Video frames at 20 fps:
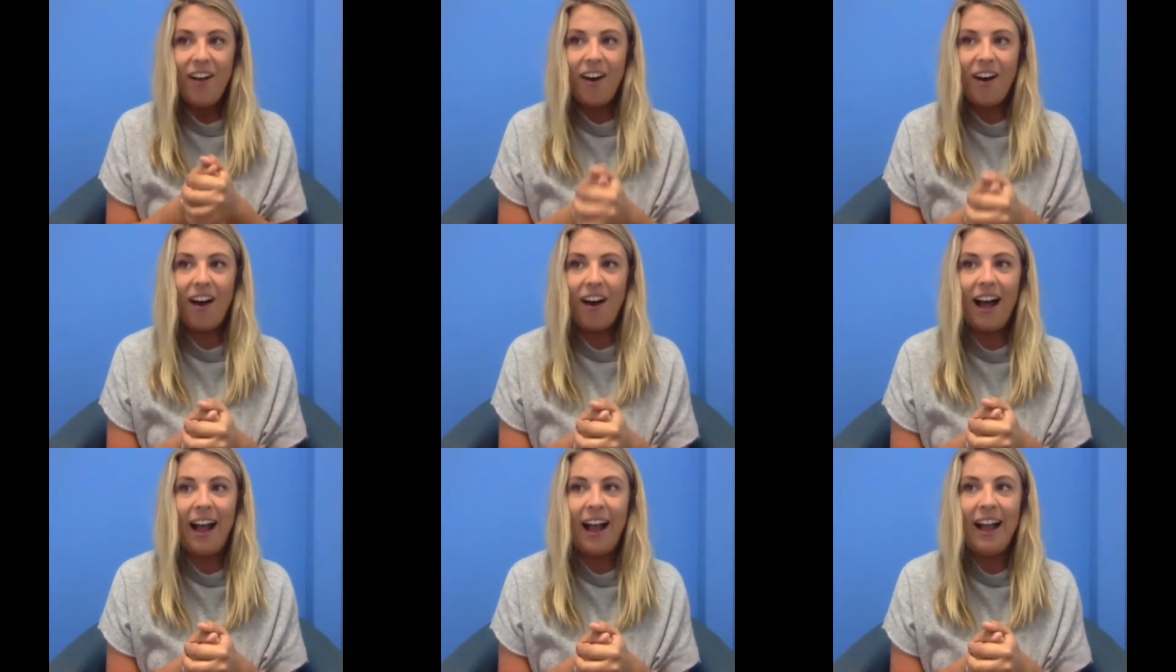
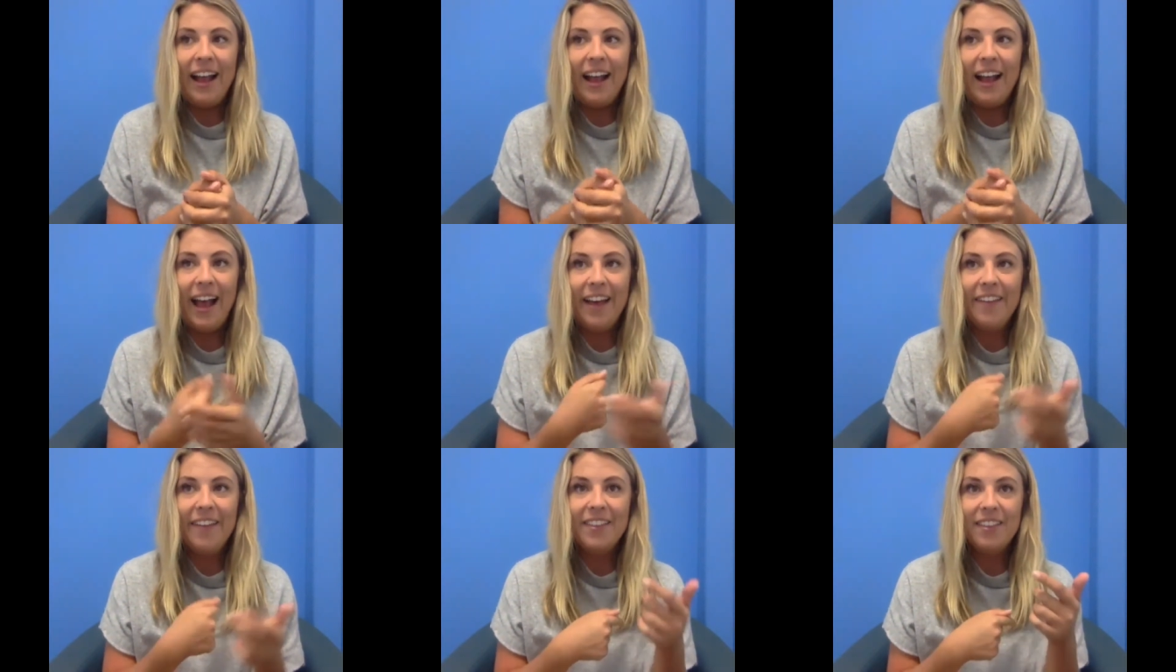I
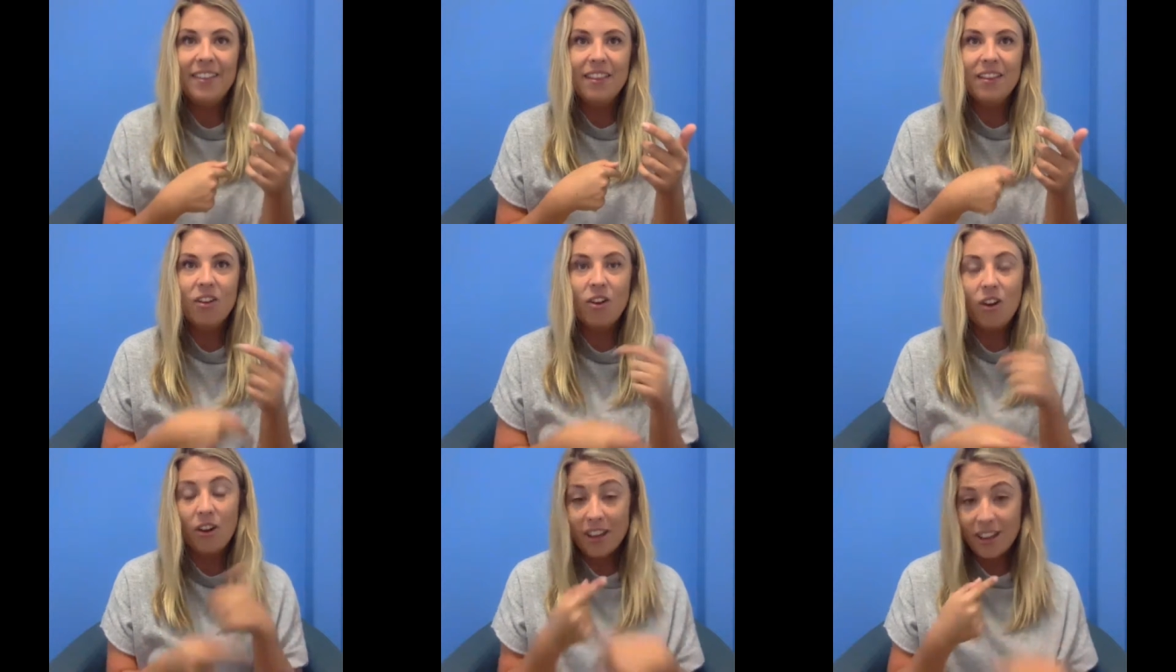had
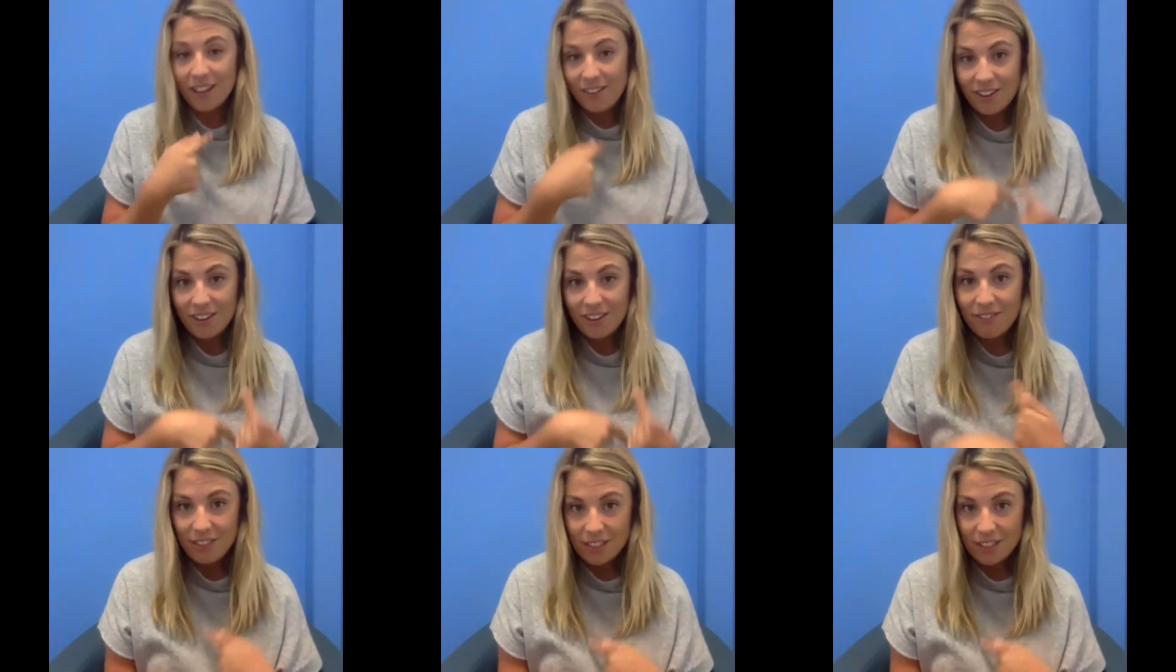got
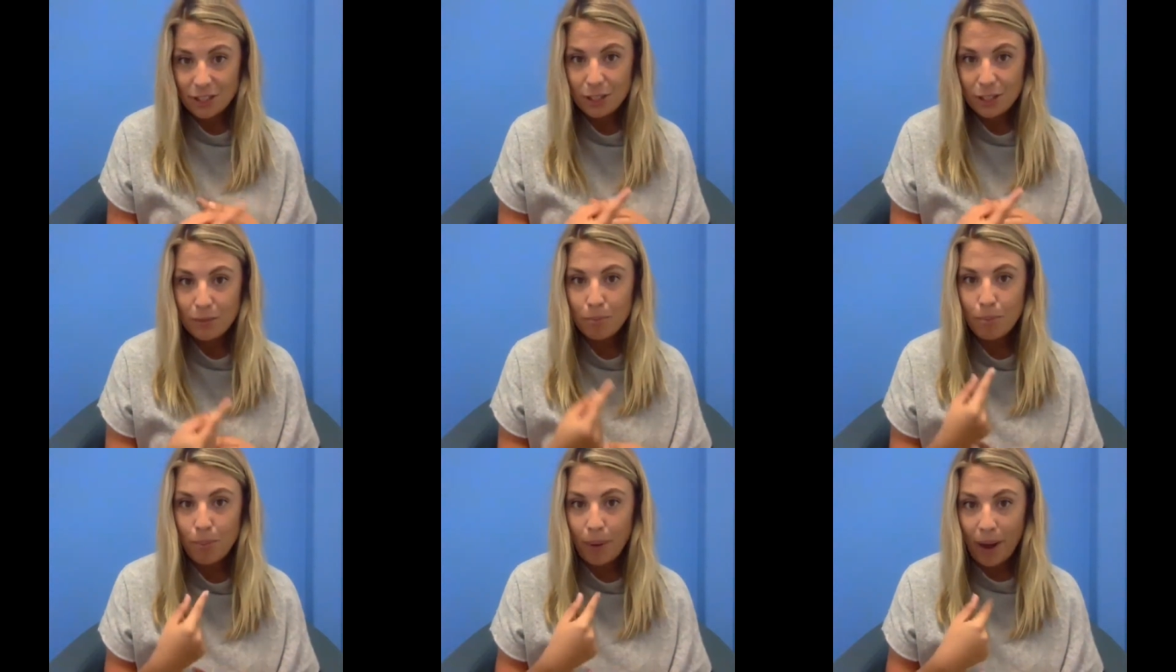given a
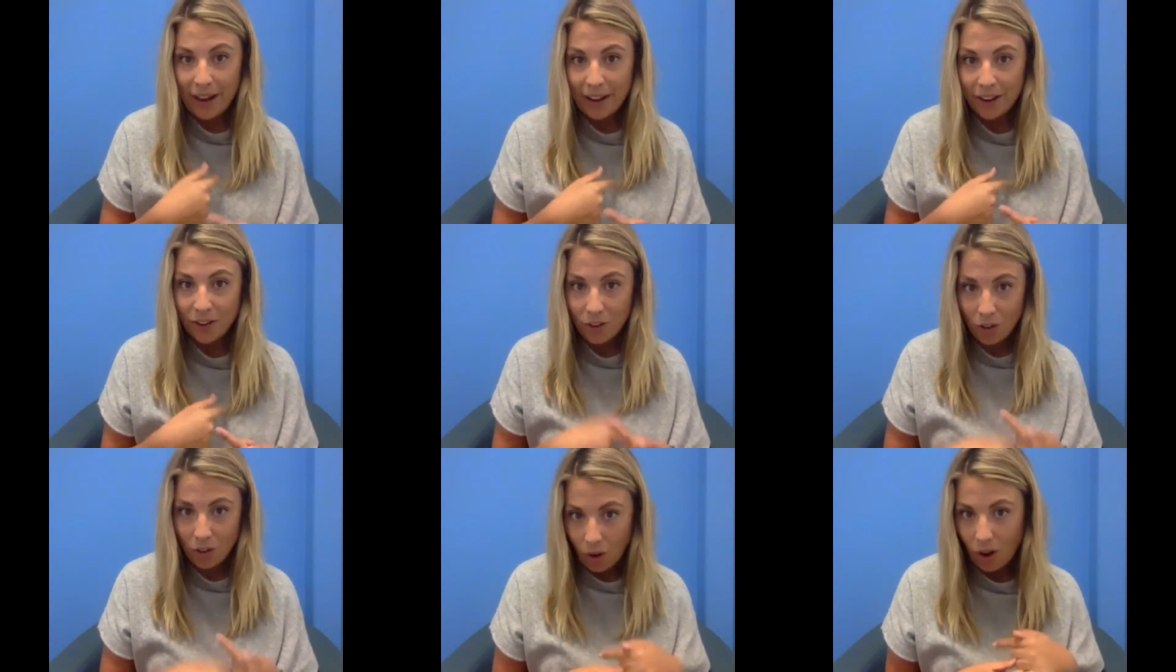vision by
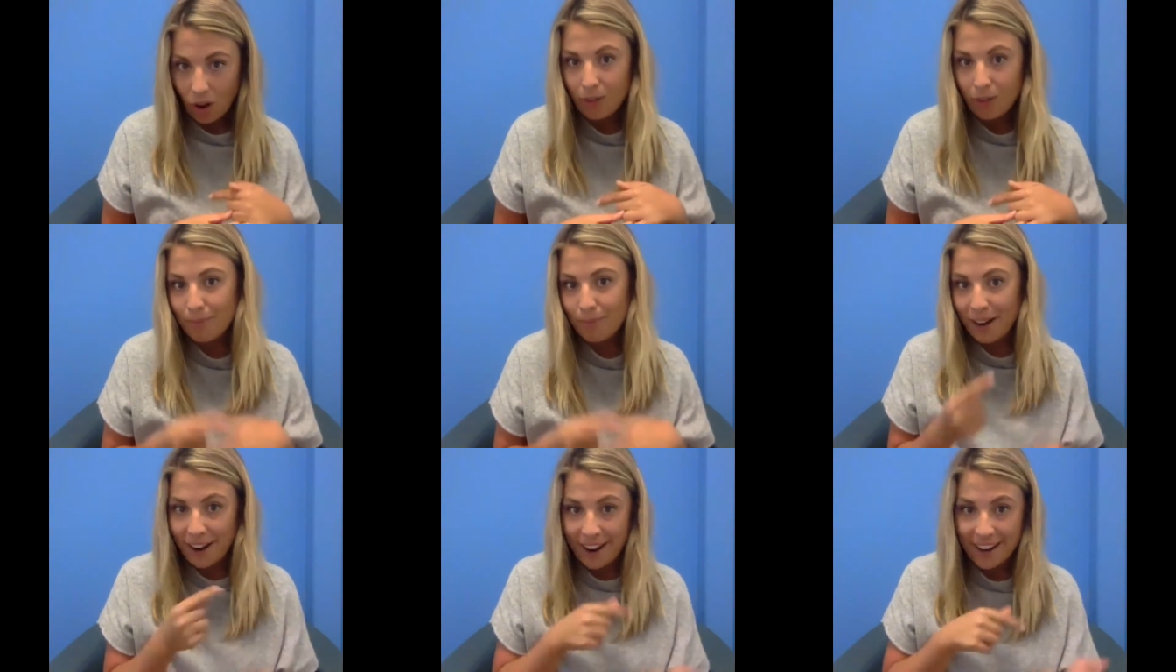God,
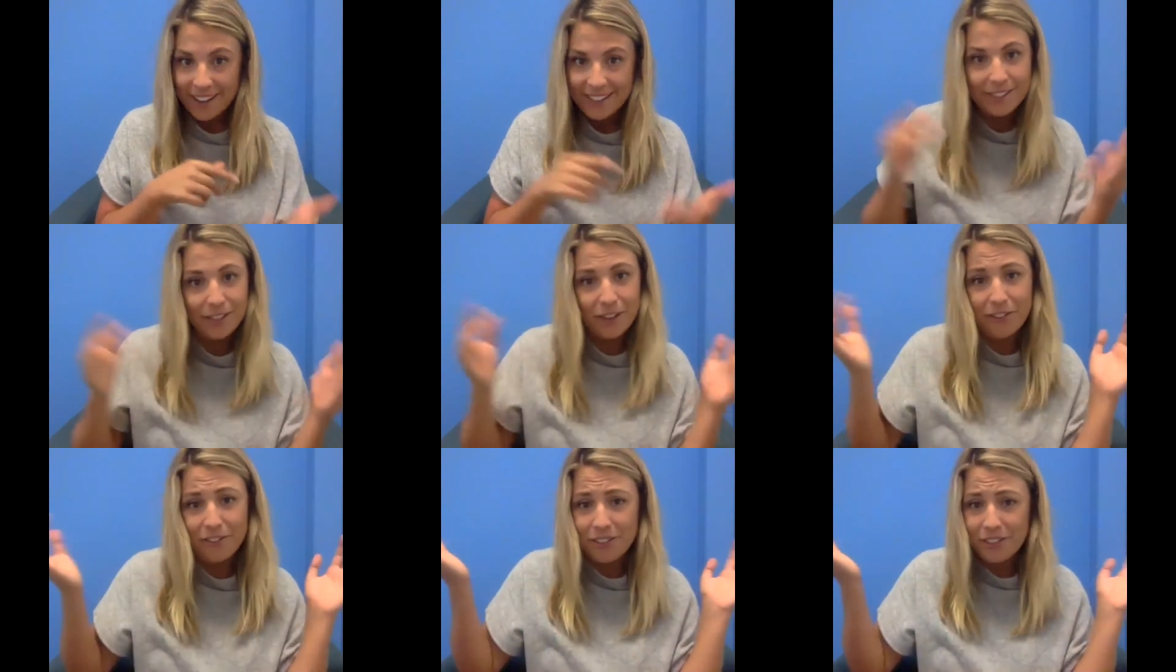my higher self,